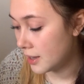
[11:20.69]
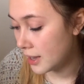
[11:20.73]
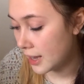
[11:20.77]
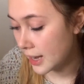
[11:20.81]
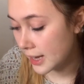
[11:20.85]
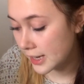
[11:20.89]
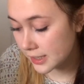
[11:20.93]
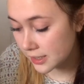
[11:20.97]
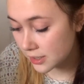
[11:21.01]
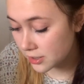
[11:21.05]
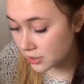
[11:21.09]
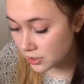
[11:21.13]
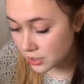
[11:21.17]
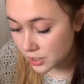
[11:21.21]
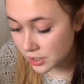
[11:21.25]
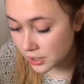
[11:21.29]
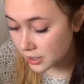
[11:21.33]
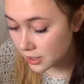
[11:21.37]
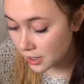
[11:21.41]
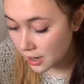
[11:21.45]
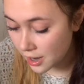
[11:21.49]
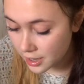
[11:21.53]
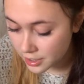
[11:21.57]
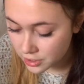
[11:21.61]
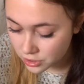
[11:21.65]
It's just
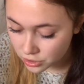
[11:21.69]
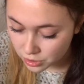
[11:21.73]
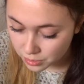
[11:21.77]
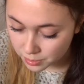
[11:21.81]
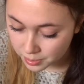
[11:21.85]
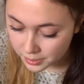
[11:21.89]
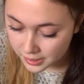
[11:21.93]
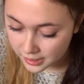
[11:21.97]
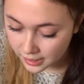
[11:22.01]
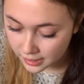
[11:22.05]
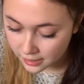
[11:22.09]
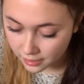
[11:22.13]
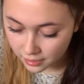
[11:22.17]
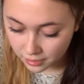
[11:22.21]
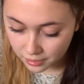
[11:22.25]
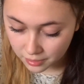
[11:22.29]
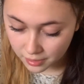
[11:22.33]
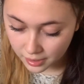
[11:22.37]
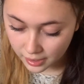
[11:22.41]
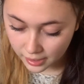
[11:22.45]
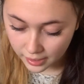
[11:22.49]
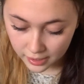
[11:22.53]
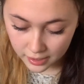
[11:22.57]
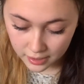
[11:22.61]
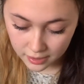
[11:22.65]
100%
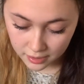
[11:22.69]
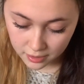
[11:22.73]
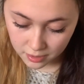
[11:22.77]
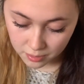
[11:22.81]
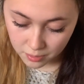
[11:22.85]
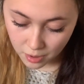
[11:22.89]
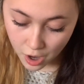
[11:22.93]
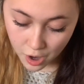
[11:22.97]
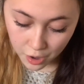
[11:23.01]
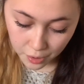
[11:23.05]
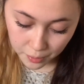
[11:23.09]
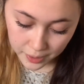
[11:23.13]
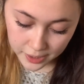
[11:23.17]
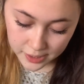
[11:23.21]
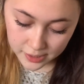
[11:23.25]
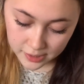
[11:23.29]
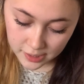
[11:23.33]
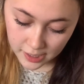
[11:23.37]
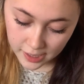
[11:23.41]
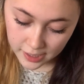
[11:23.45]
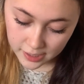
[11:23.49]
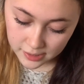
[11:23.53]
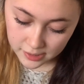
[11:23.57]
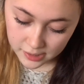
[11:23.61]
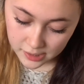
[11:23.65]
acrylic. Oh, it
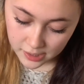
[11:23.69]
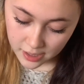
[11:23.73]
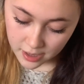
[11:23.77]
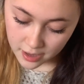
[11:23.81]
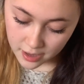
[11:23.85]
says